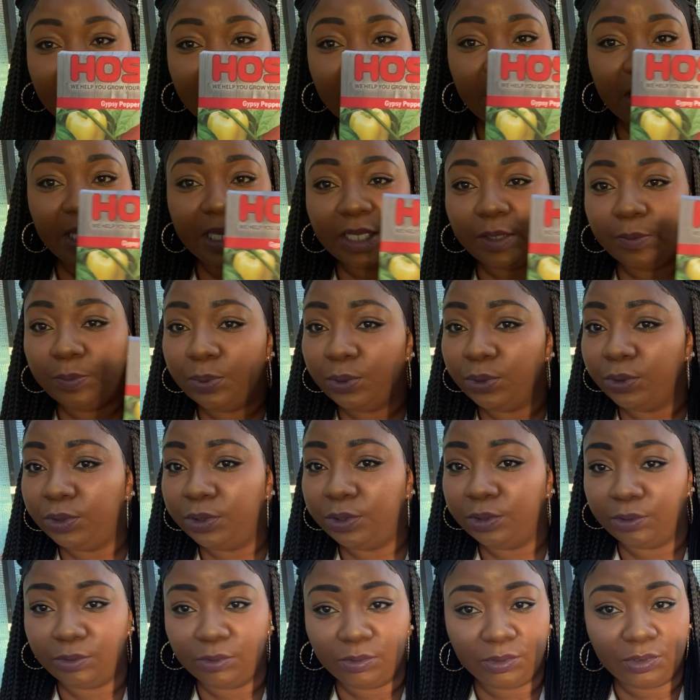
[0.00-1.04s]
It
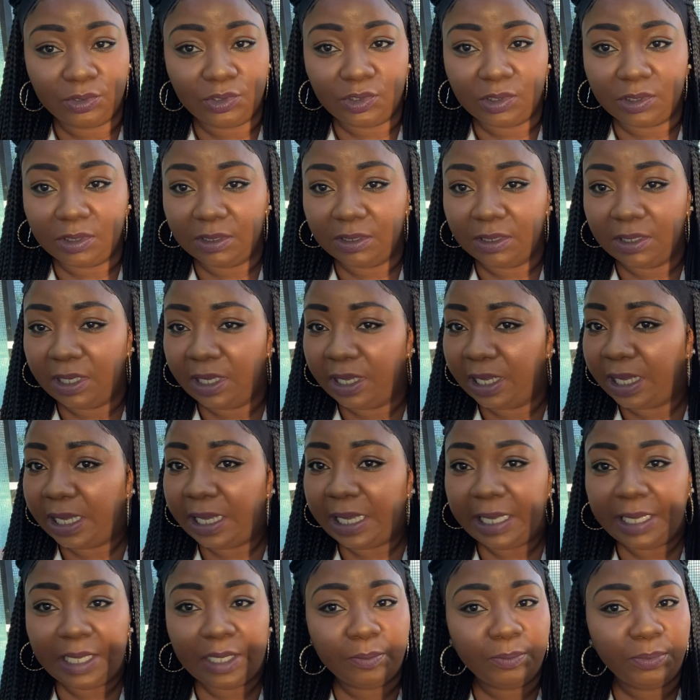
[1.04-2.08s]
produced
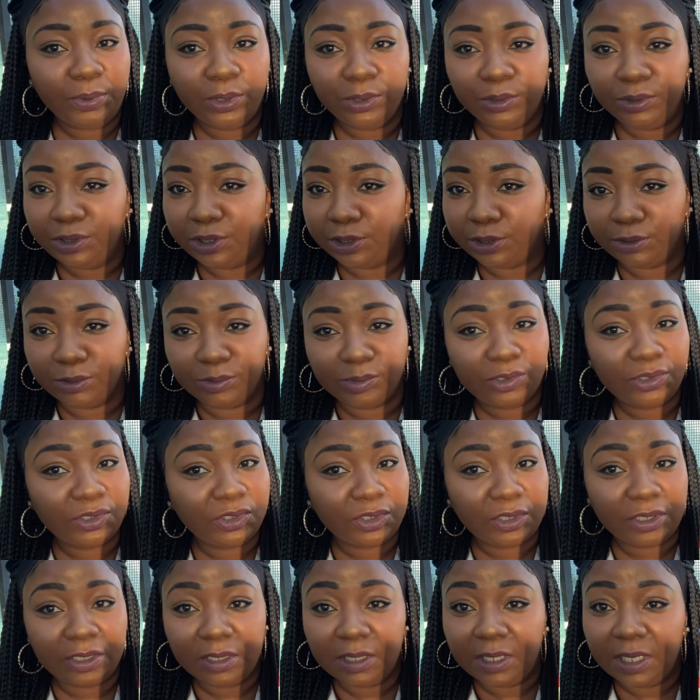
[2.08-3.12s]
and
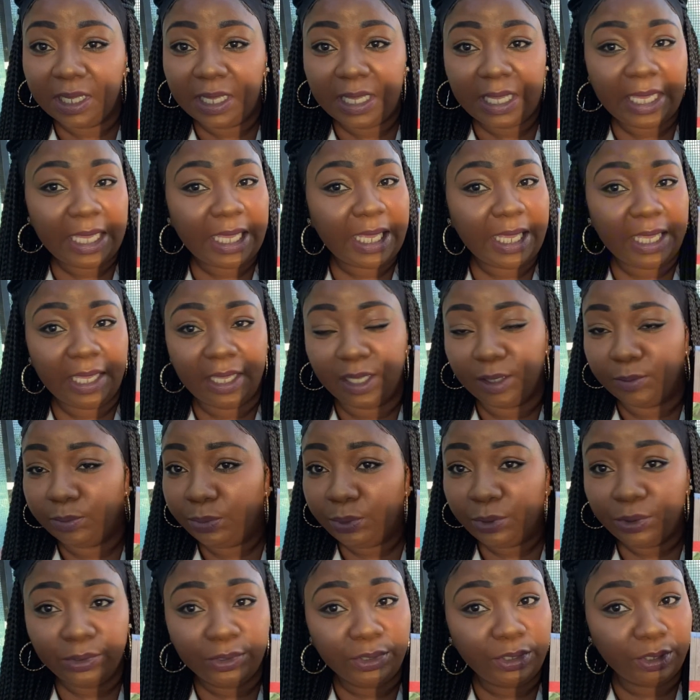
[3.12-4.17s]
produced and
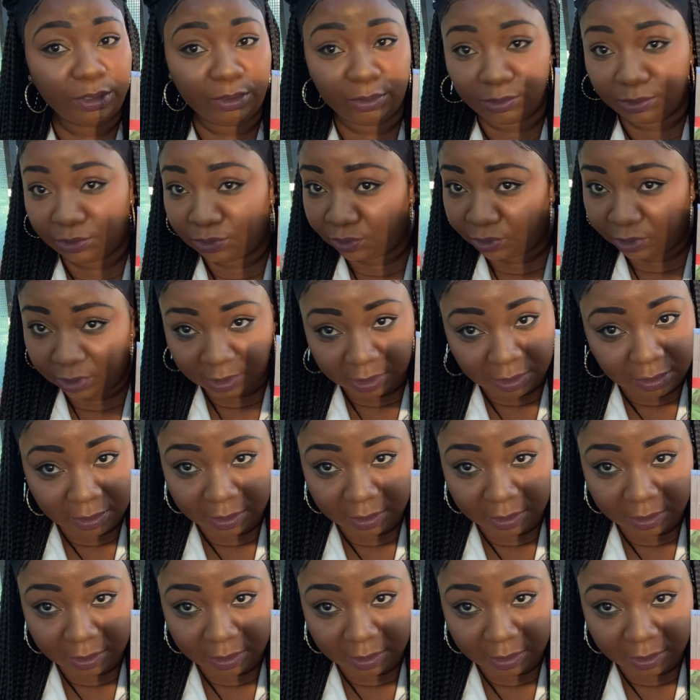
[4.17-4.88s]
produced.